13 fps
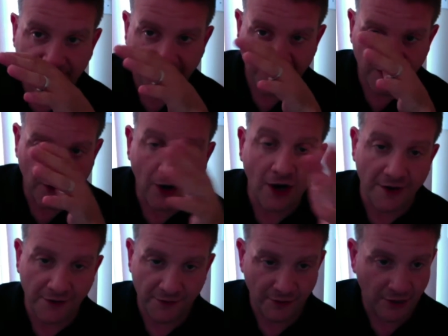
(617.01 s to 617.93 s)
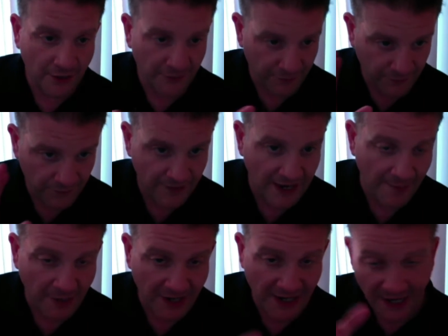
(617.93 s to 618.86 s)
you know on on that
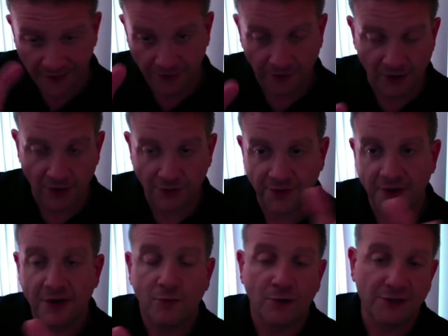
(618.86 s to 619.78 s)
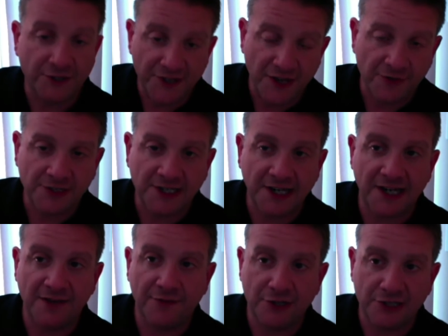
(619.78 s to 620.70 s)
money and the growth, whereas on the other side,
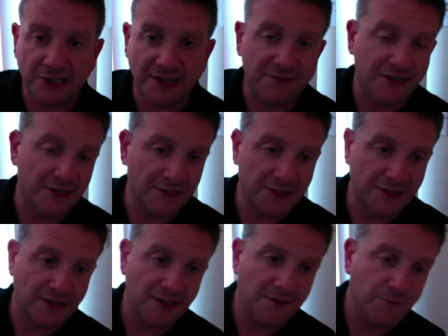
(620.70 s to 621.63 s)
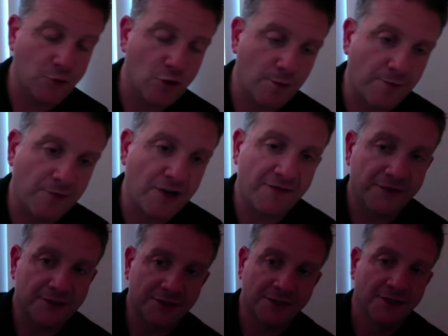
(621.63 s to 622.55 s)
if you just left it as um, corporate
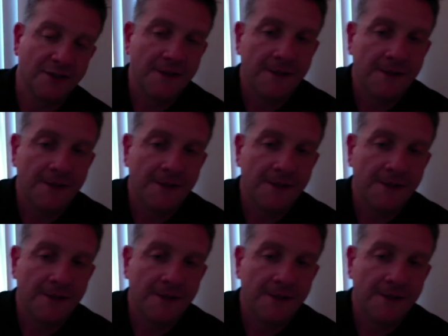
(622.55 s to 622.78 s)
profits,